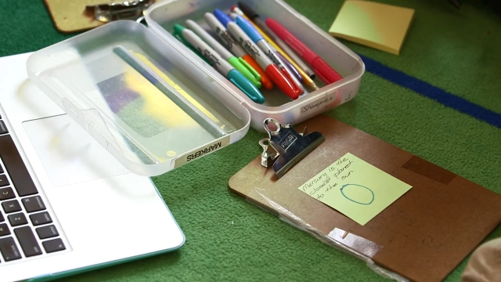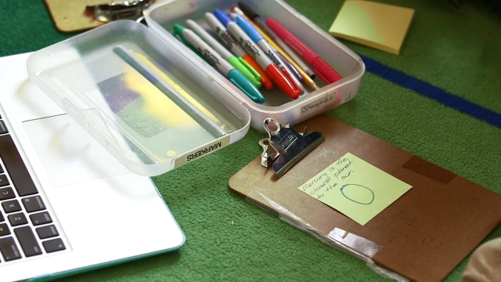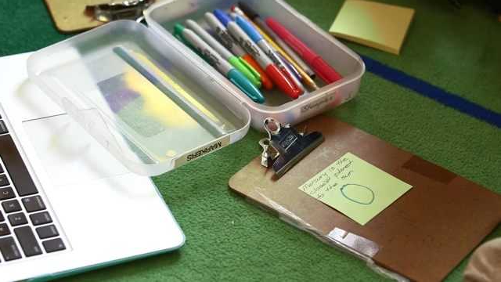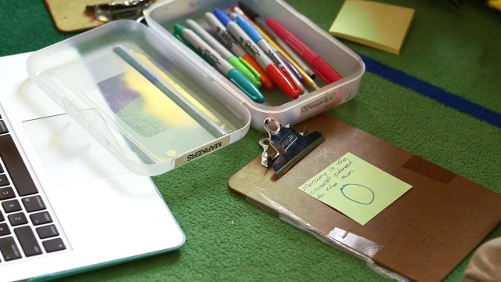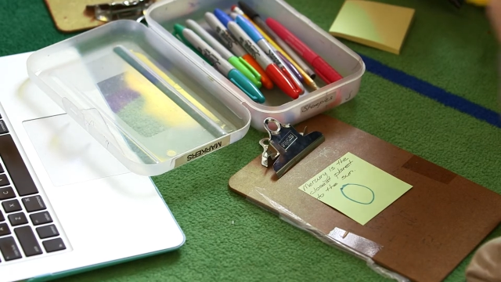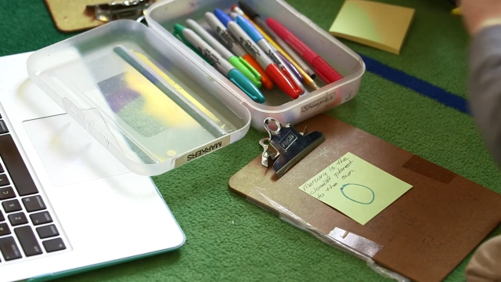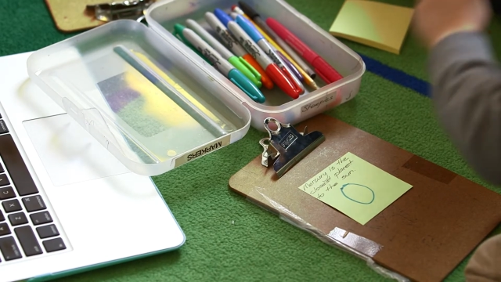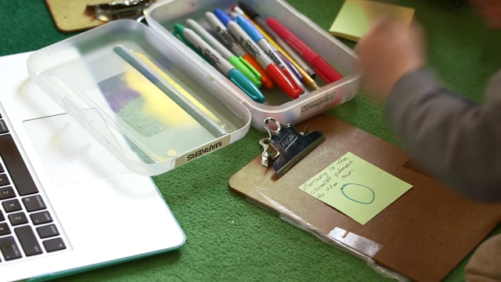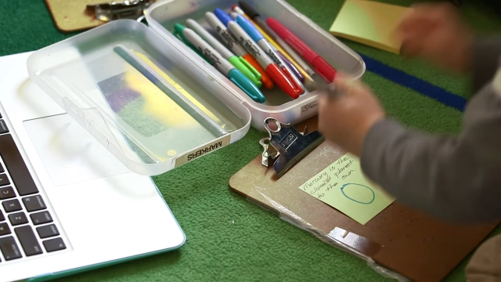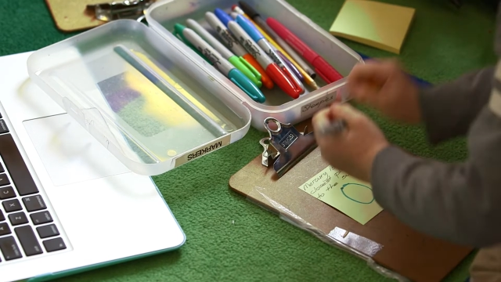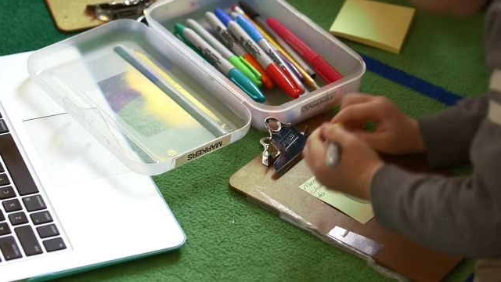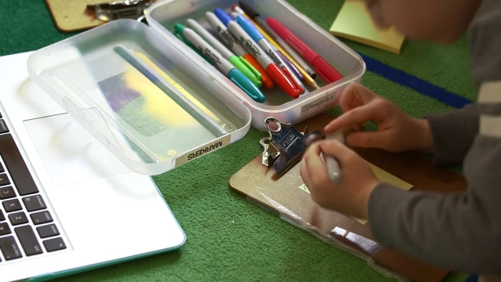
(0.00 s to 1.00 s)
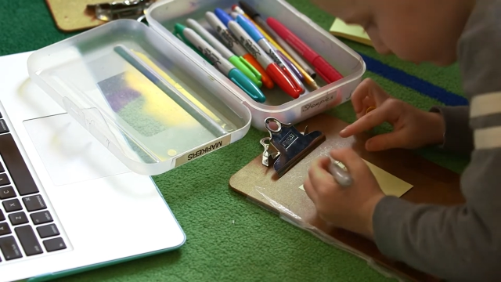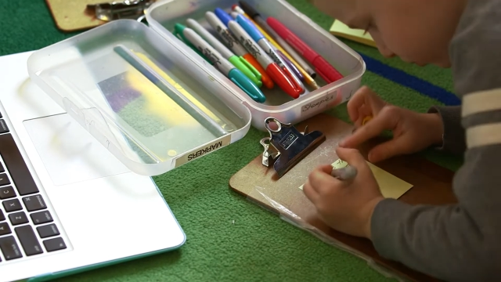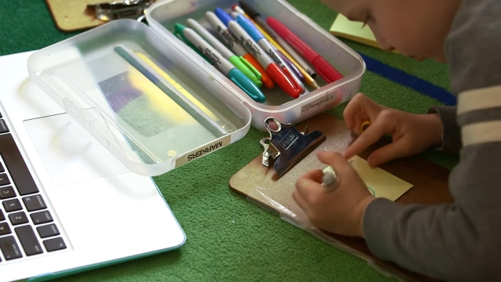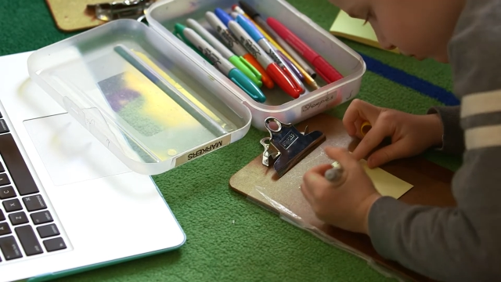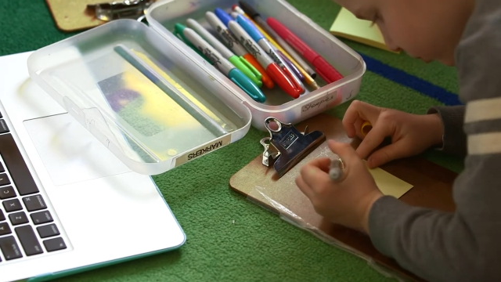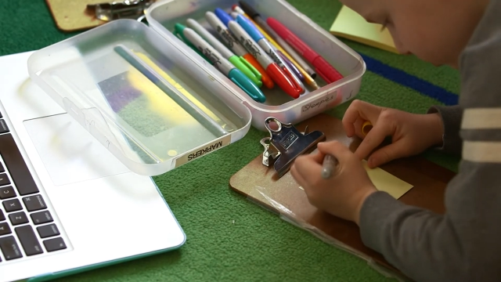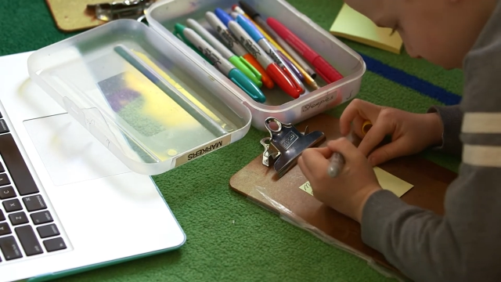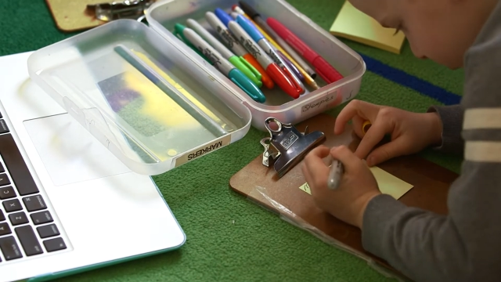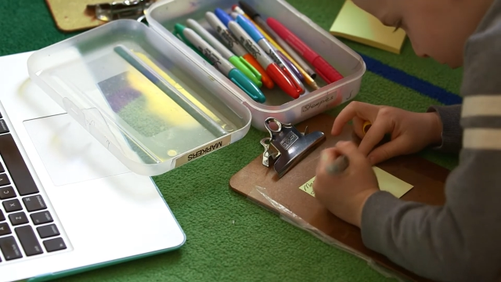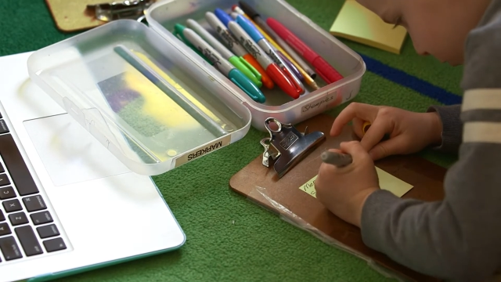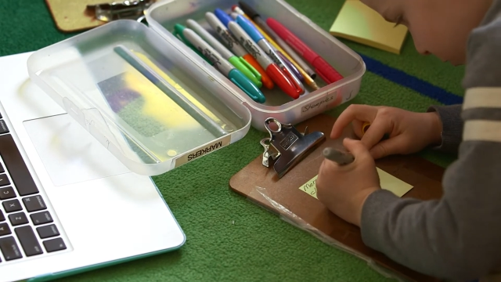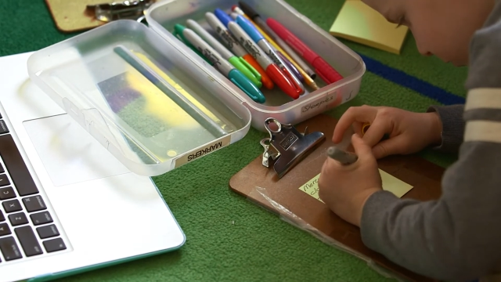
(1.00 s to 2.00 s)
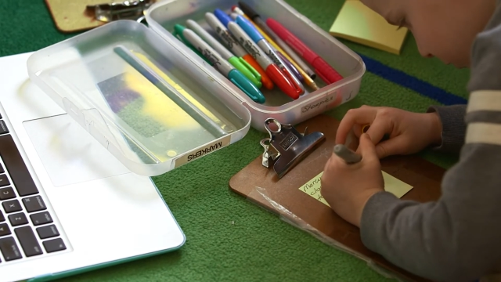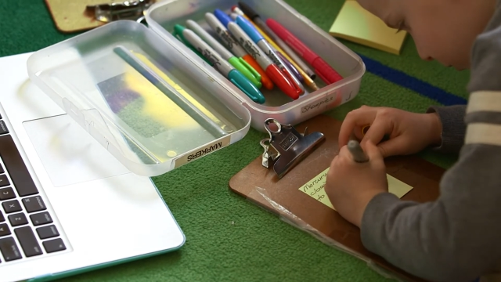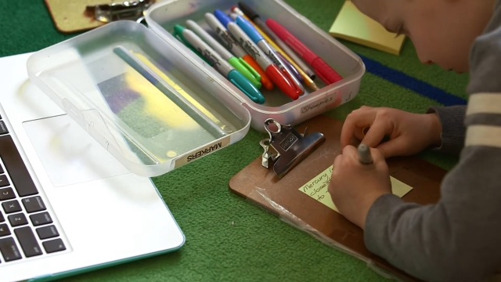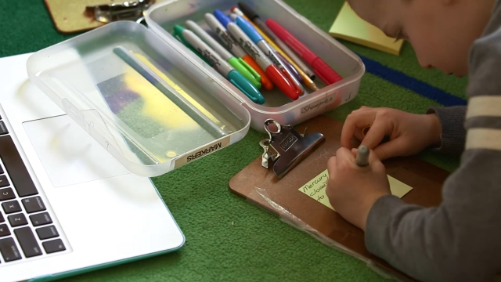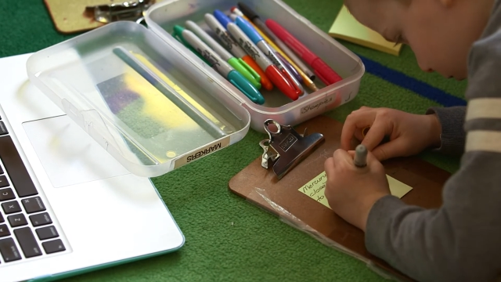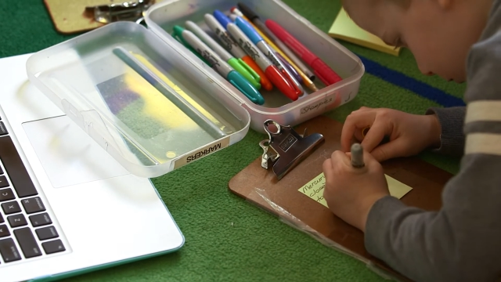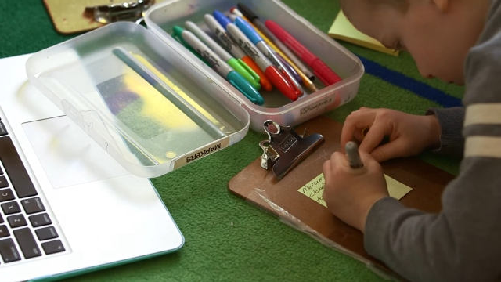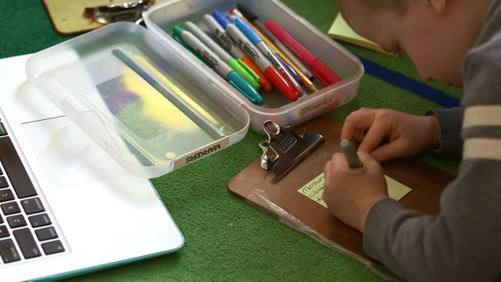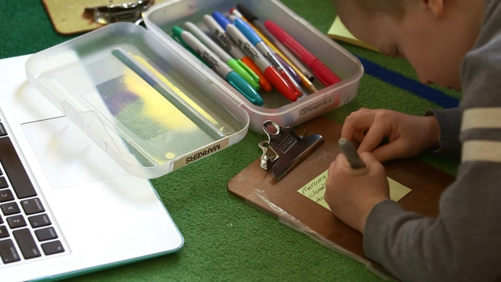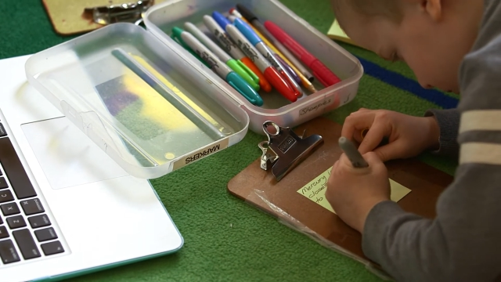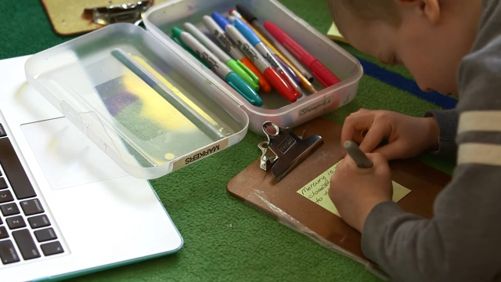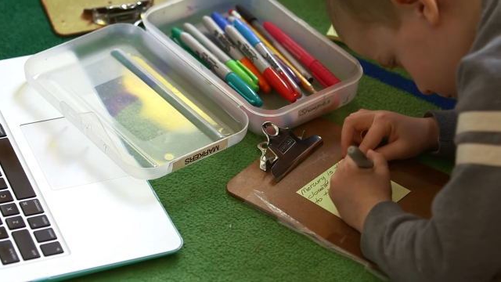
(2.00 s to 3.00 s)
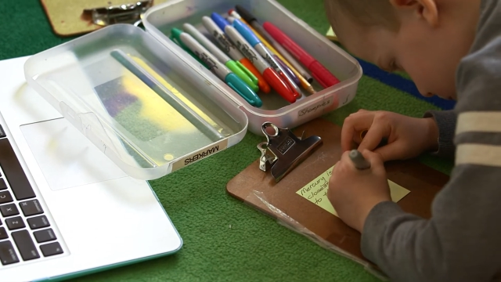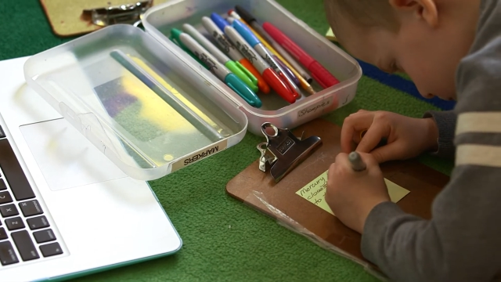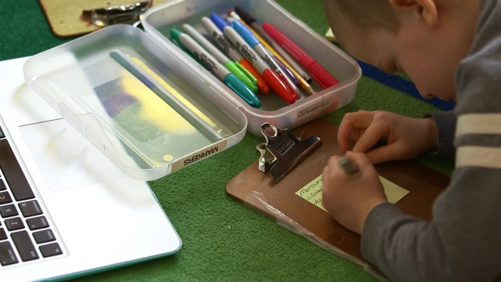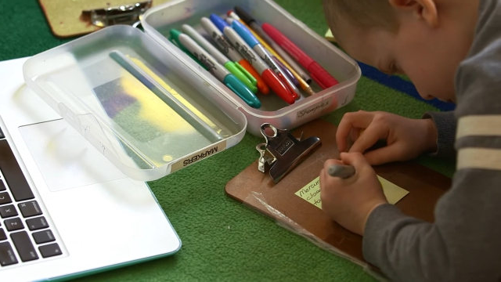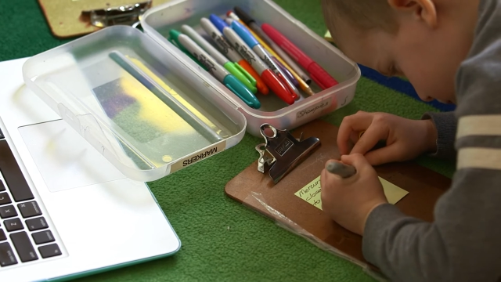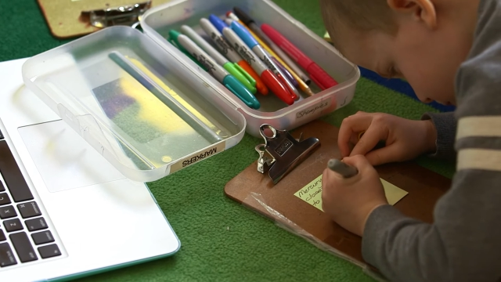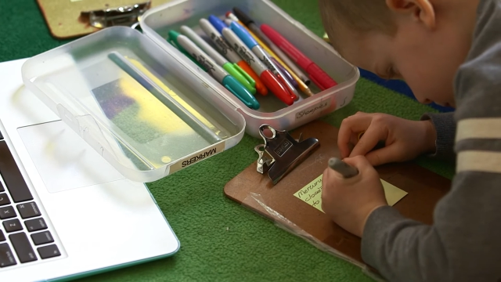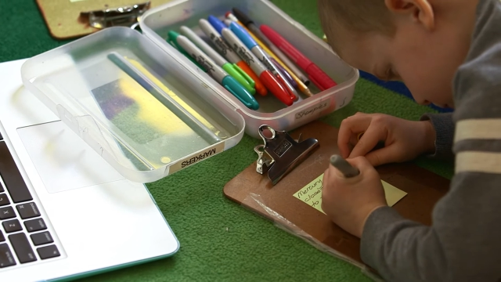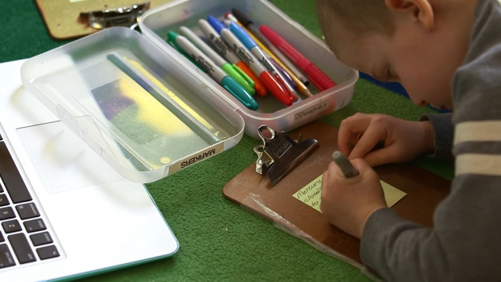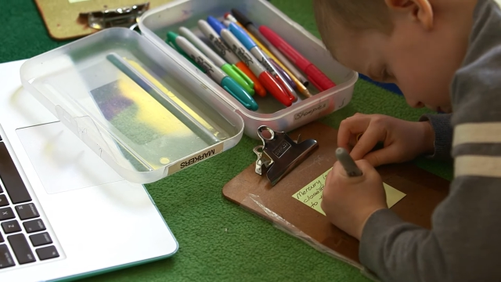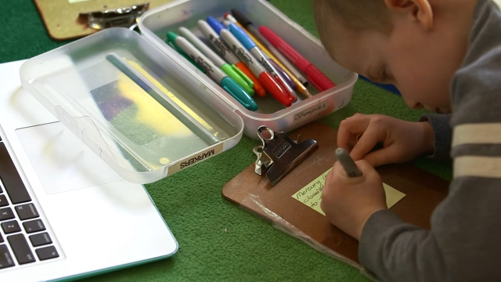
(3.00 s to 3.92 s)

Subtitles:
No face is visible, so there are no lips to read.